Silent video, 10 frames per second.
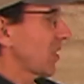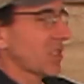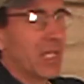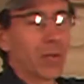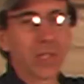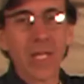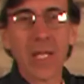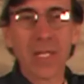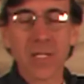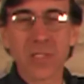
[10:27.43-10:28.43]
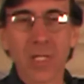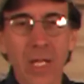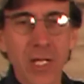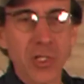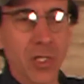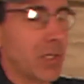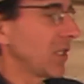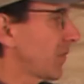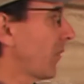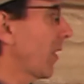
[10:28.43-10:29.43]
a single tank installation,
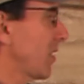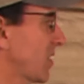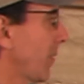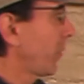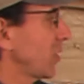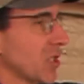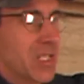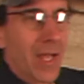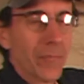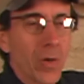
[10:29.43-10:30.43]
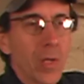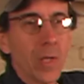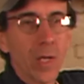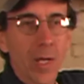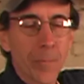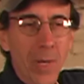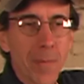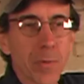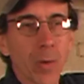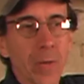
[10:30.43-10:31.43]
it's very simple. You just have a
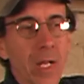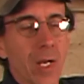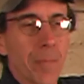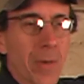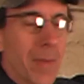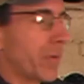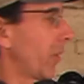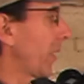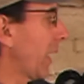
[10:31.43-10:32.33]
pipe going in and a pipe going